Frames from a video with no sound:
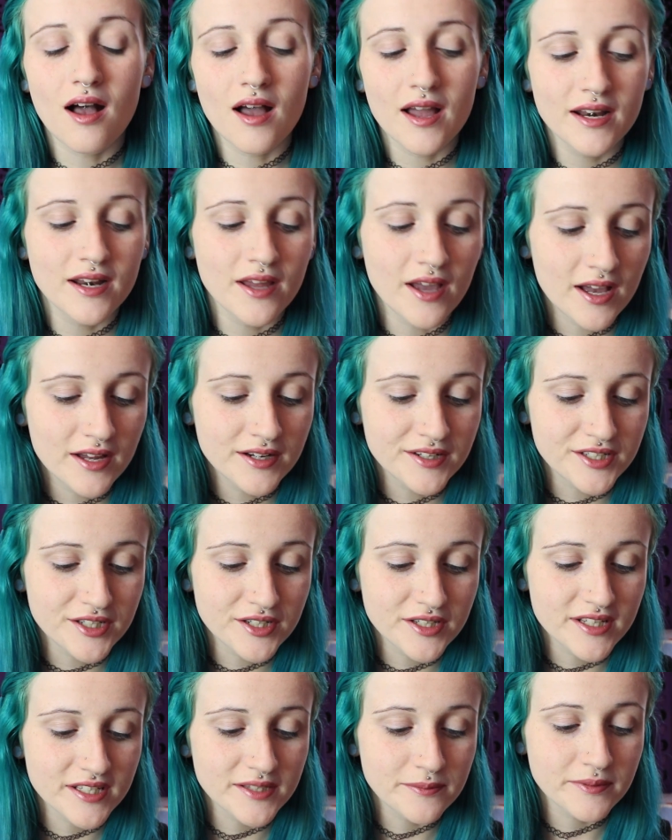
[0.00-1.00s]
I know how to
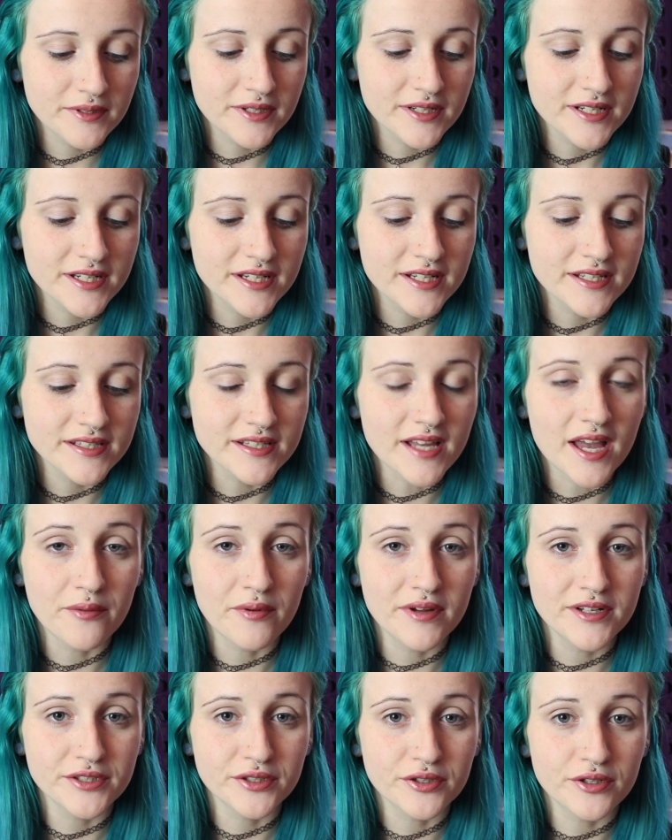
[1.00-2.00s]
do this because I
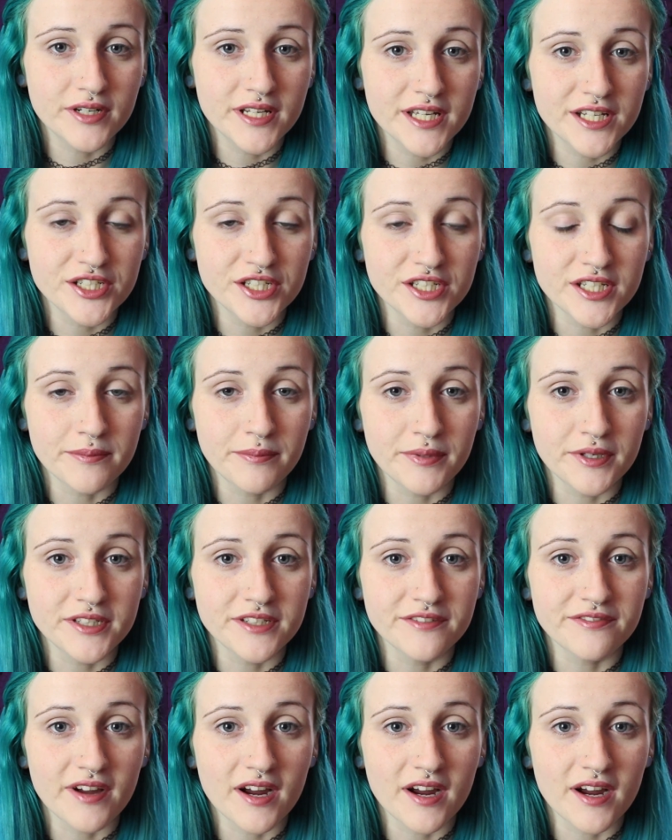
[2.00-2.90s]
went to college and did beauty